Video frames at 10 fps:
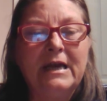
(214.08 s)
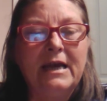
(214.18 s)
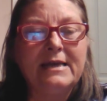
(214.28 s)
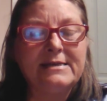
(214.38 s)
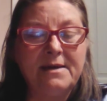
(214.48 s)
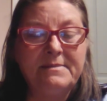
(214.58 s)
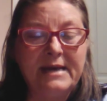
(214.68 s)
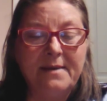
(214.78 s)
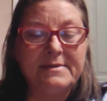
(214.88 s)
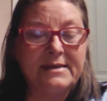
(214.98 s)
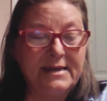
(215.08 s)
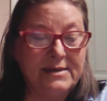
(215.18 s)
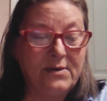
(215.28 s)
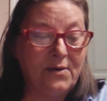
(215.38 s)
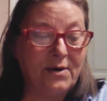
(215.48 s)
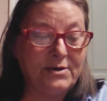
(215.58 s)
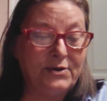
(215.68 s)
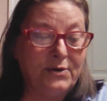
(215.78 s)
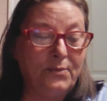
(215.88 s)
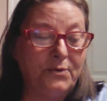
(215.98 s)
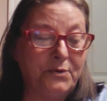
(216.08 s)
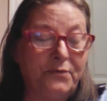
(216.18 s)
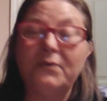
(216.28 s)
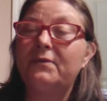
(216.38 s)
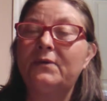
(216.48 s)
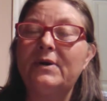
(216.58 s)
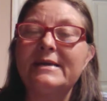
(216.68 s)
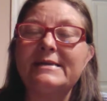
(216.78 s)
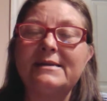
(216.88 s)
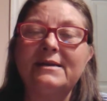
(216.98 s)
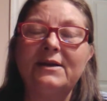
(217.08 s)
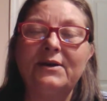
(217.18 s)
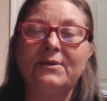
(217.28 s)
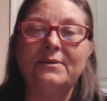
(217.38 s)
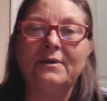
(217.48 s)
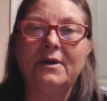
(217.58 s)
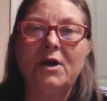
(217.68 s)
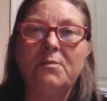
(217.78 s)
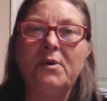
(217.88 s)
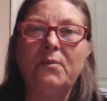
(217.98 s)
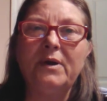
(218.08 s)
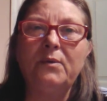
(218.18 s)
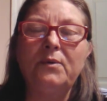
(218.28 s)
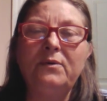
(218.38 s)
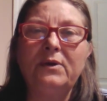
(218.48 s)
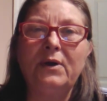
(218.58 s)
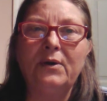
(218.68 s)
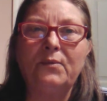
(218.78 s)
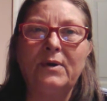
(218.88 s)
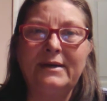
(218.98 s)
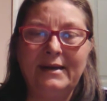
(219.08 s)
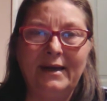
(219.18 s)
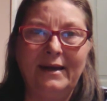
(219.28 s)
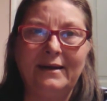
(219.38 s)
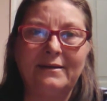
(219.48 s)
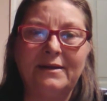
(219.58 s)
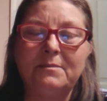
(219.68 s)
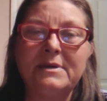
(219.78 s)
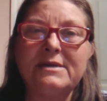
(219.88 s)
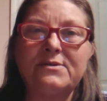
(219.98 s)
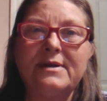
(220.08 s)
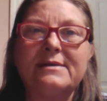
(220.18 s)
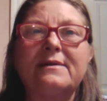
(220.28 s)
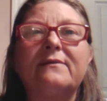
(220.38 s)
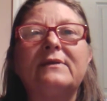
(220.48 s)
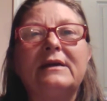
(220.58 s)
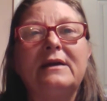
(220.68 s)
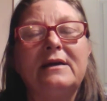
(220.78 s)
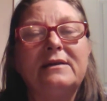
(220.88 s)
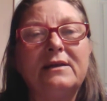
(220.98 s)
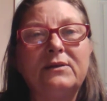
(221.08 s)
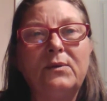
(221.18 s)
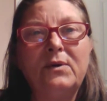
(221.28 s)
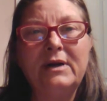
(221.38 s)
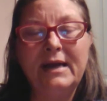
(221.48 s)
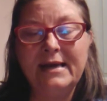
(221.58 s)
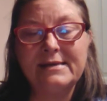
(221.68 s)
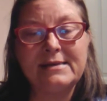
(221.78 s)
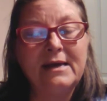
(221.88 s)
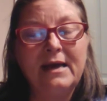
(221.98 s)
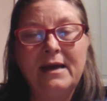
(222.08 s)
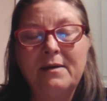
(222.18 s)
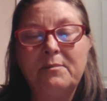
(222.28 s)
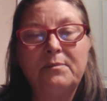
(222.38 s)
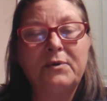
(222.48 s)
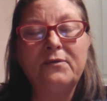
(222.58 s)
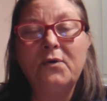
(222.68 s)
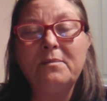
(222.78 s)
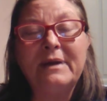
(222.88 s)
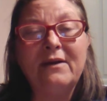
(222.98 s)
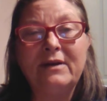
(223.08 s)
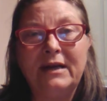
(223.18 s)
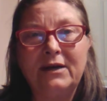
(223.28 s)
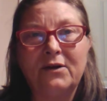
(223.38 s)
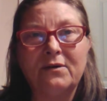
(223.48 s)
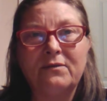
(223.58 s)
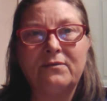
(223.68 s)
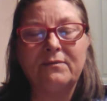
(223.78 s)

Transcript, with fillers: And sometimes things are too wonderful for us to know. But we will know one day the mysteries that the Lord has performed down here.